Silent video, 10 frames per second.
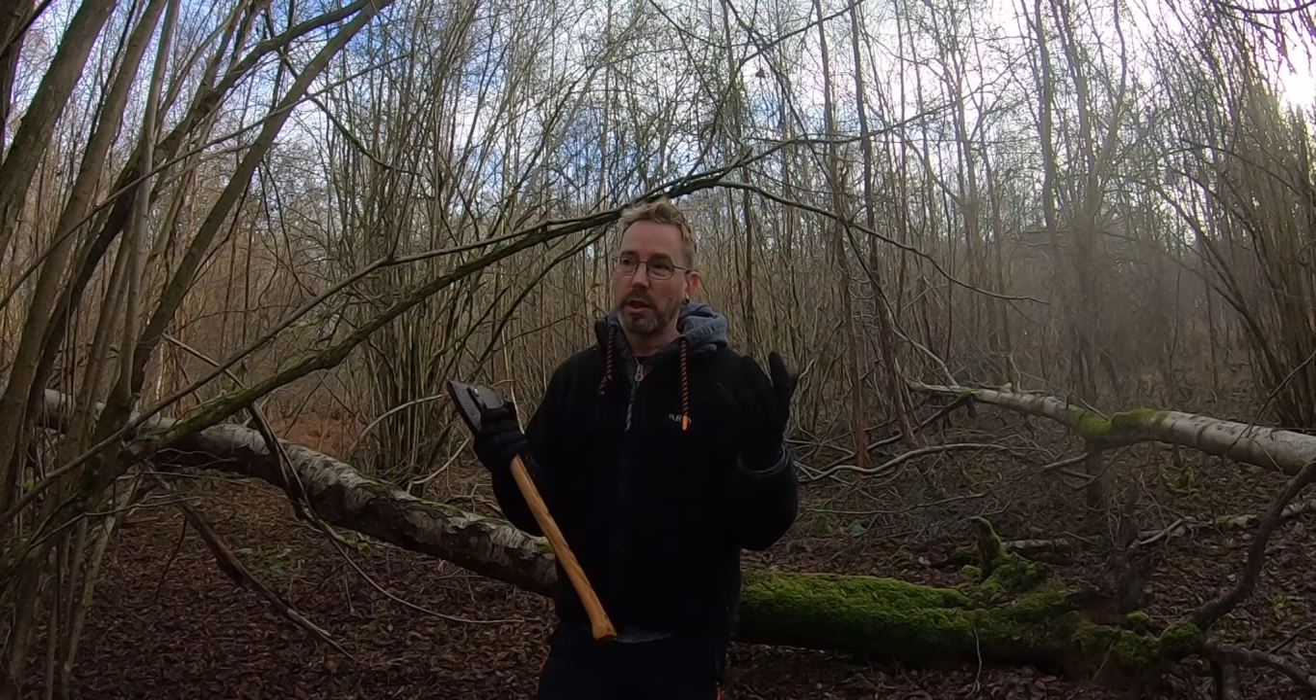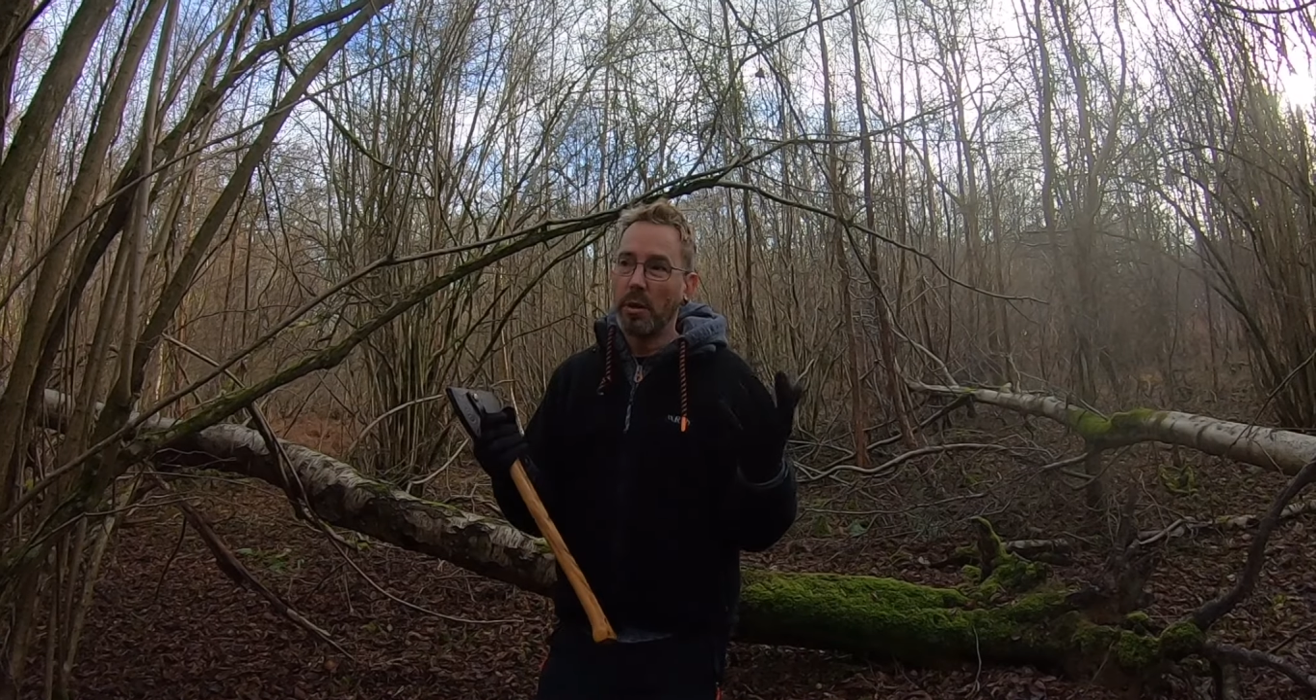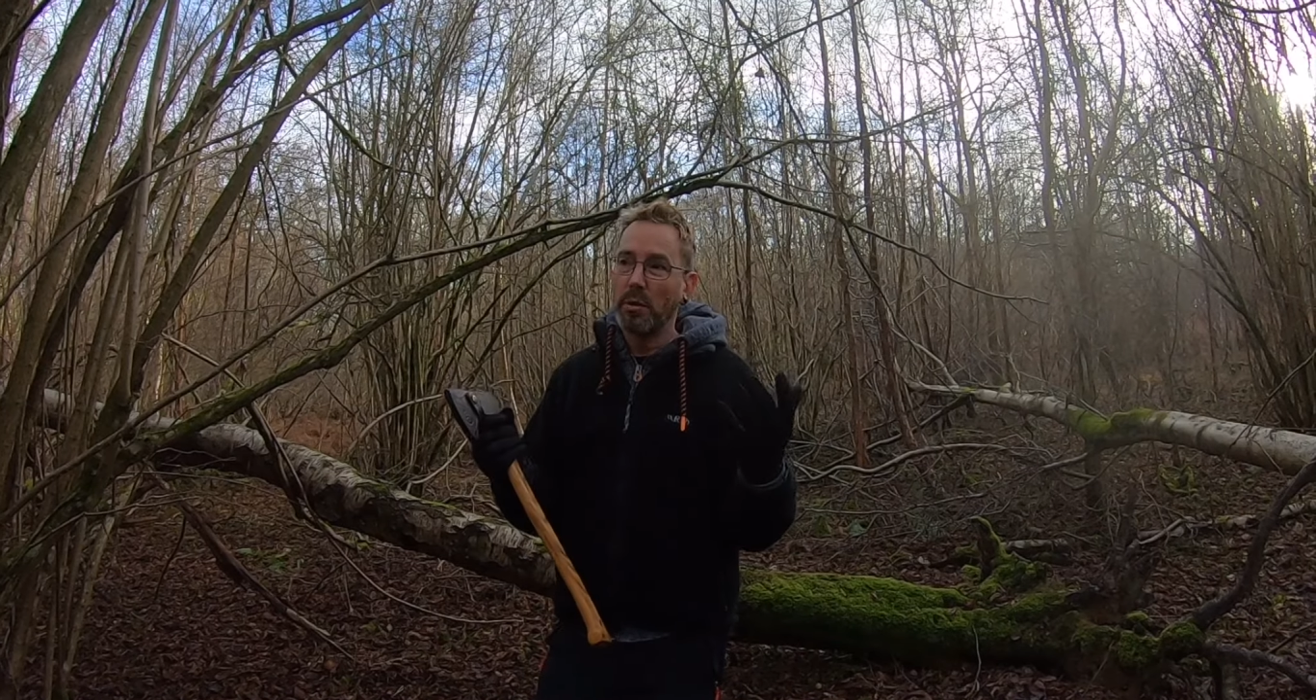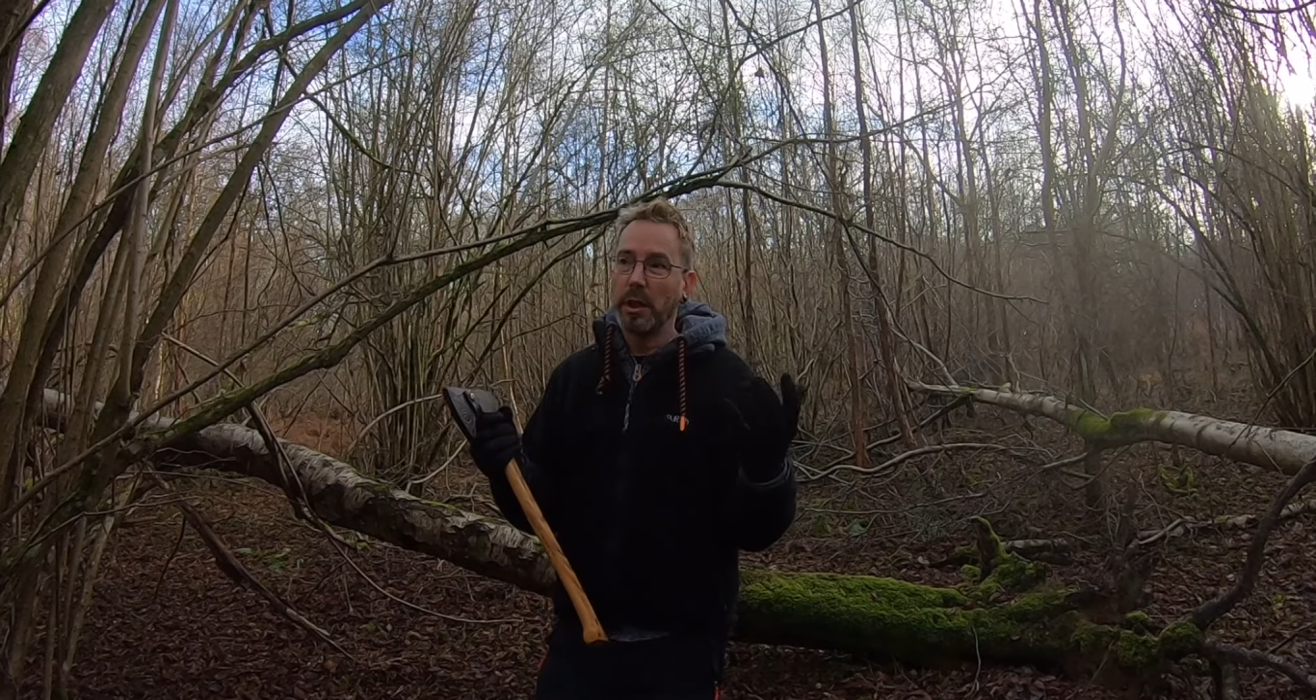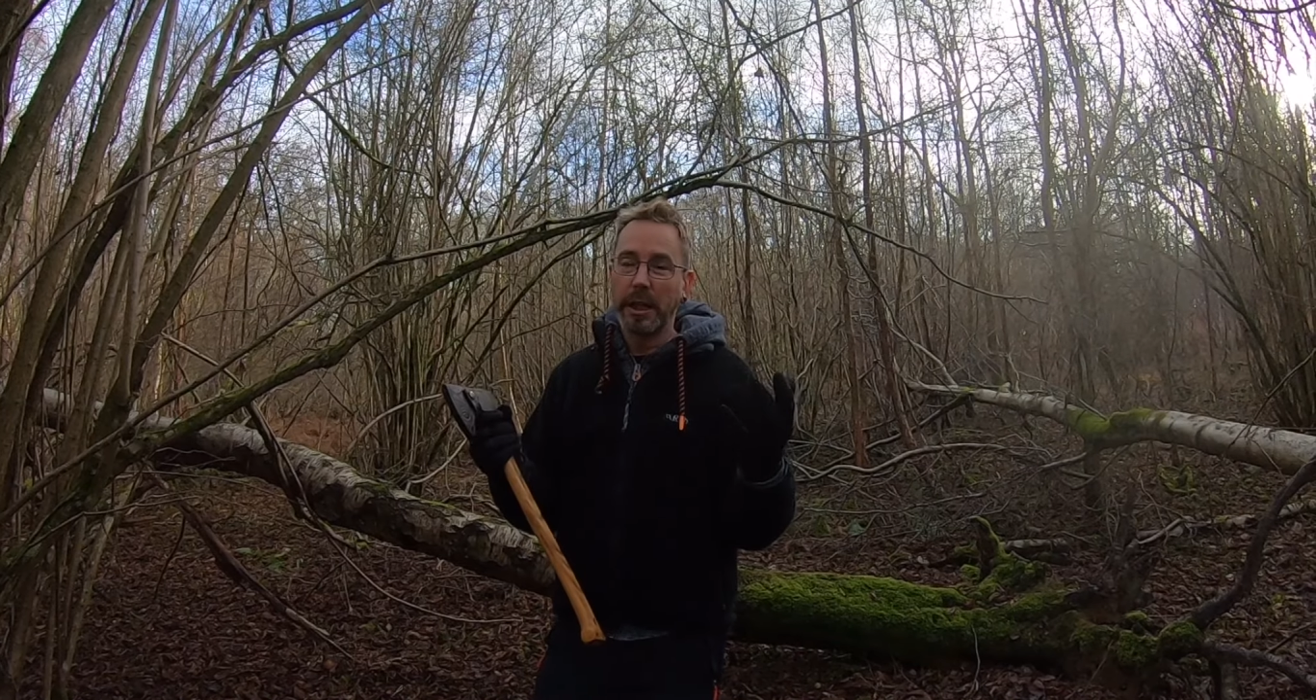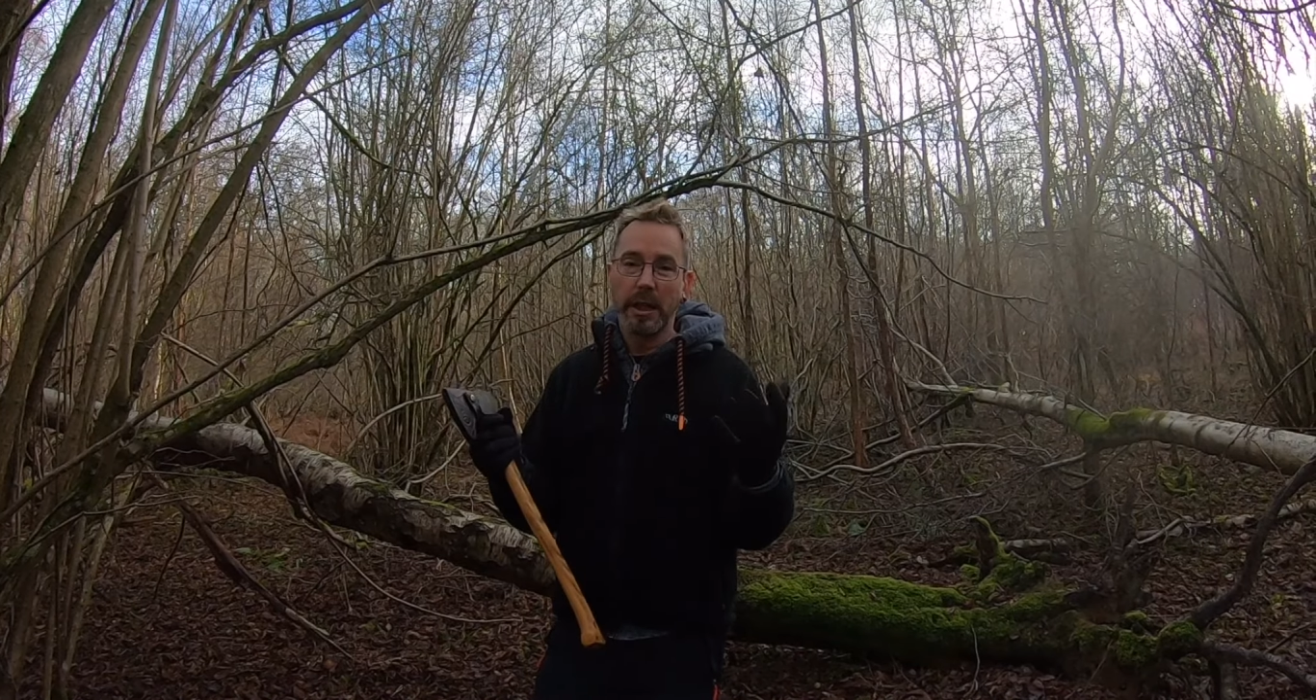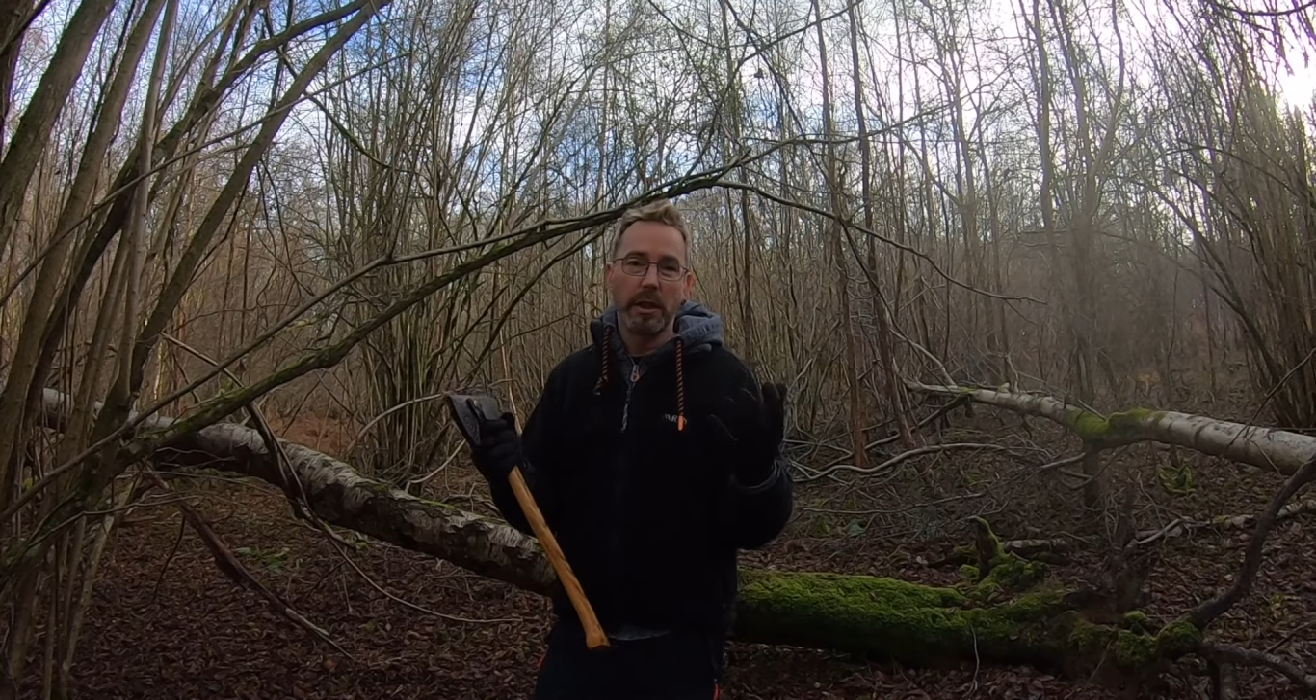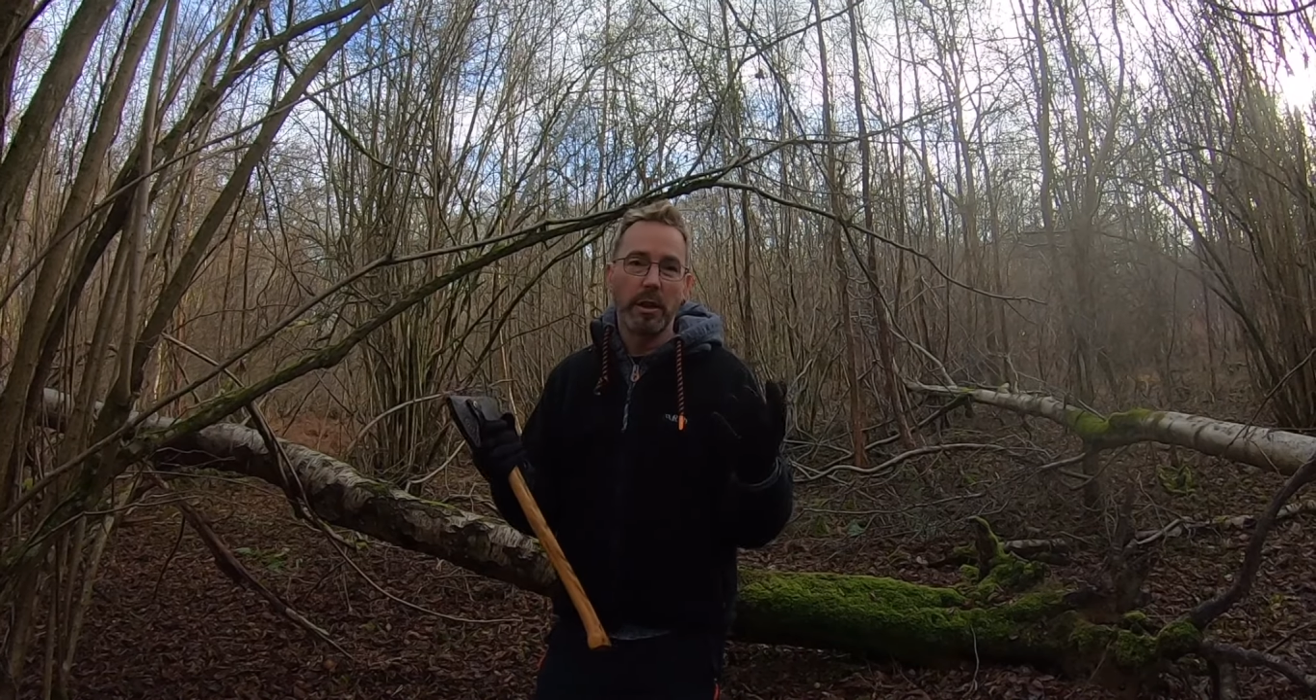cold and I get in a